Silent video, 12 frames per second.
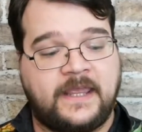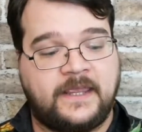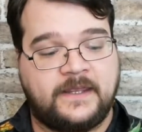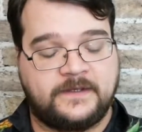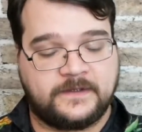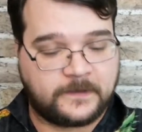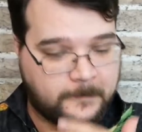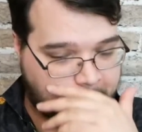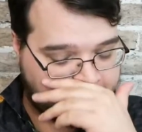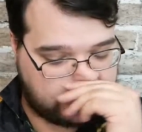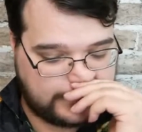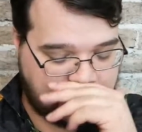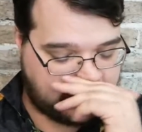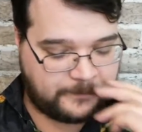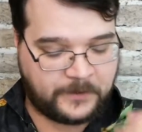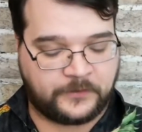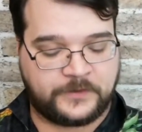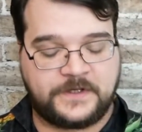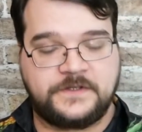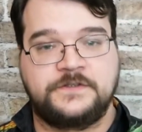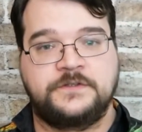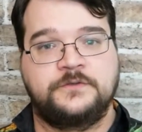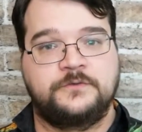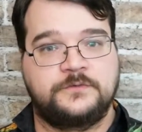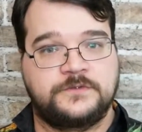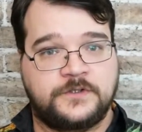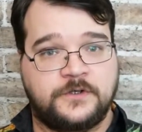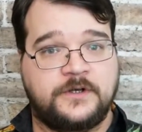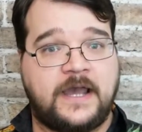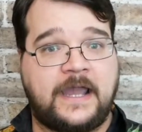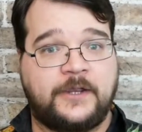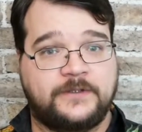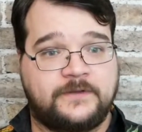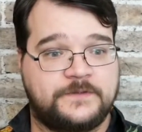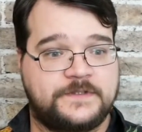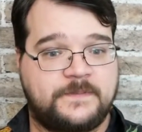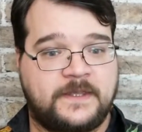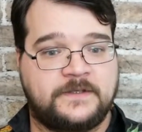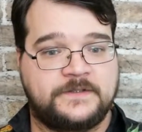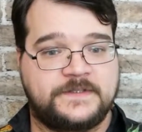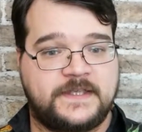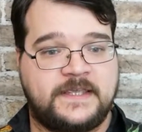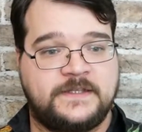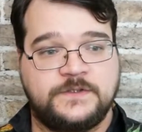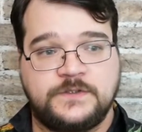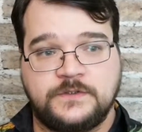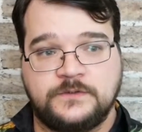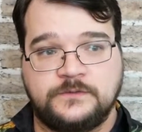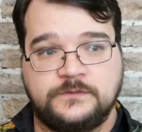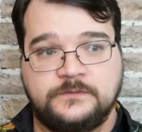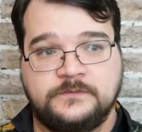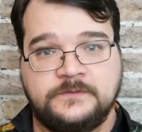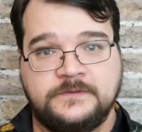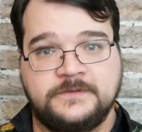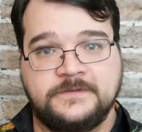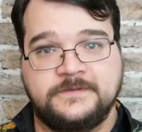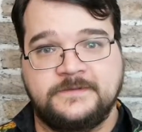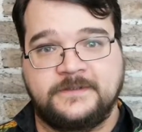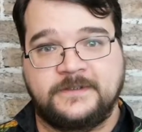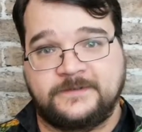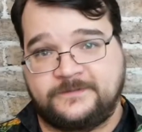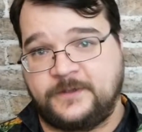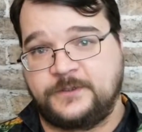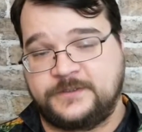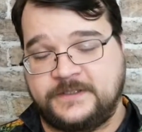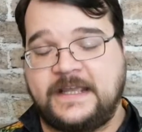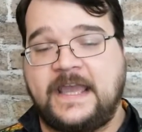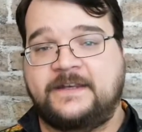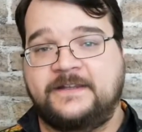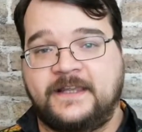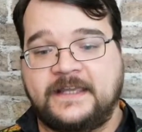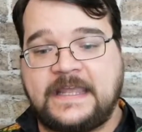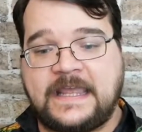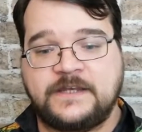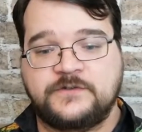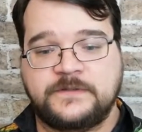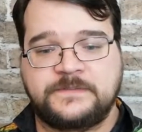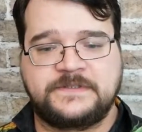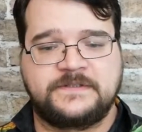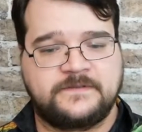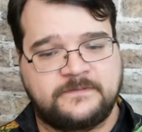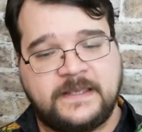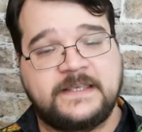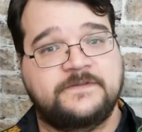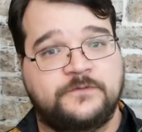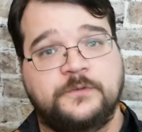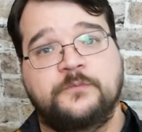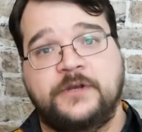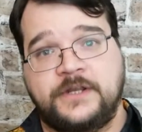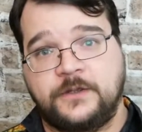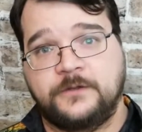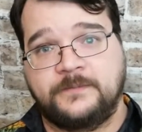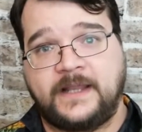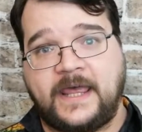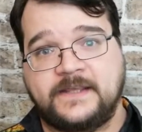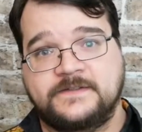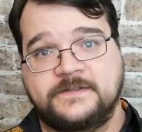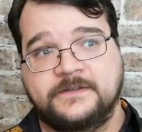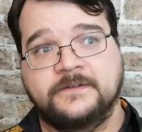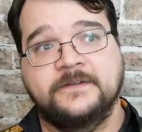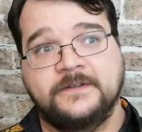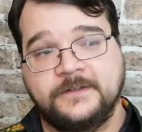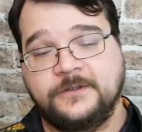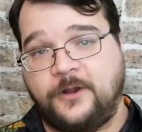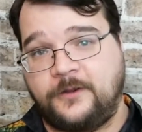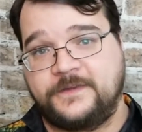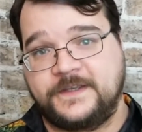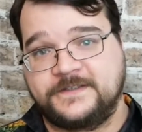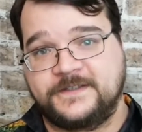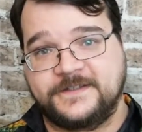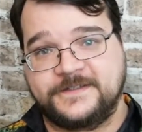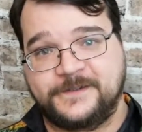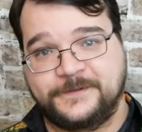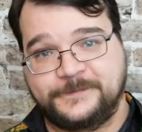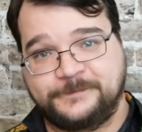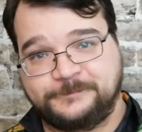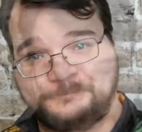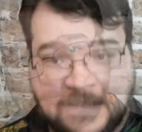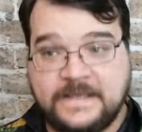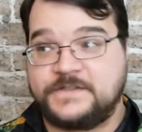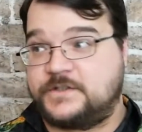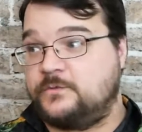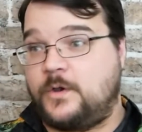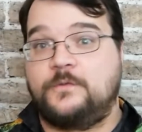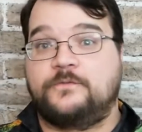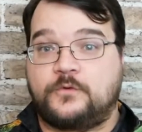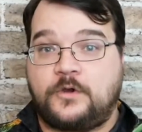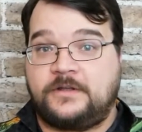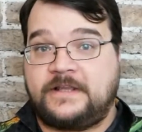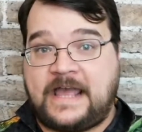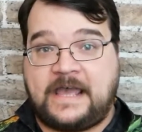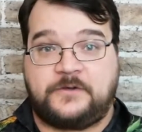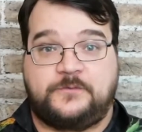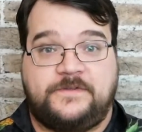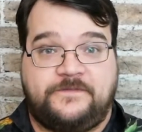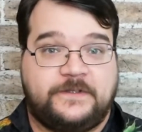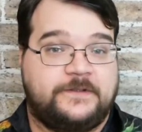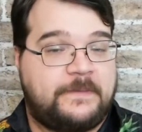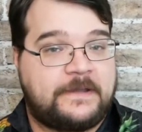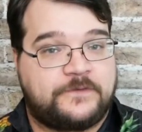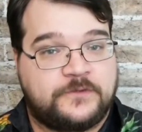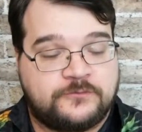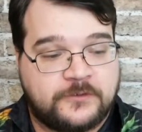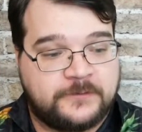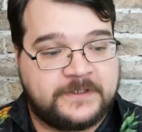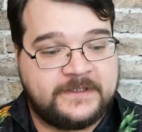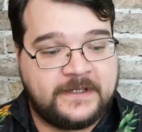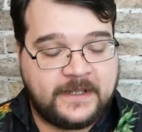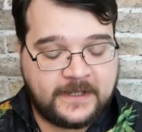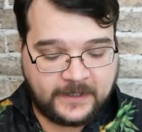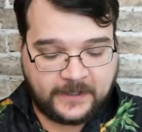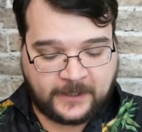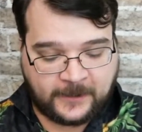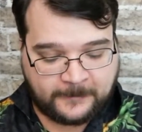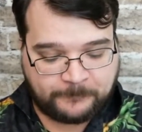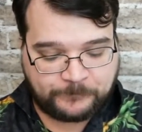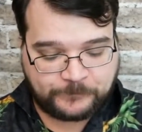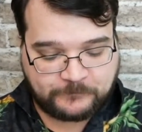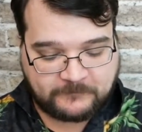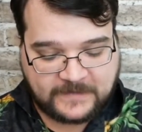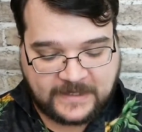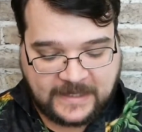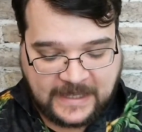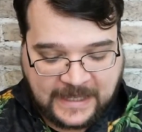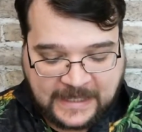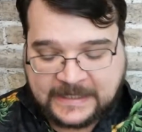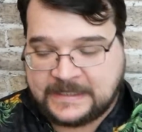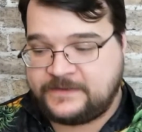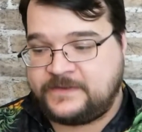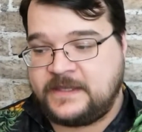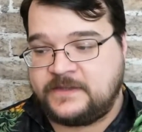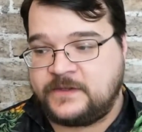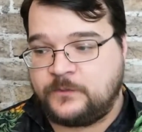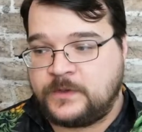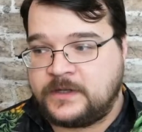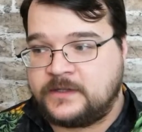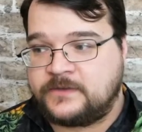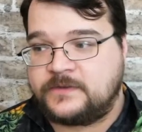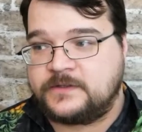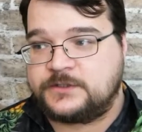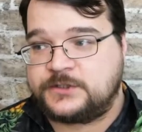and that ability to turn higher level spells into functionally acting like cantrips, makes for a pretty good blaster, all things considered. So overall, how do we feel about the Druid? I think that with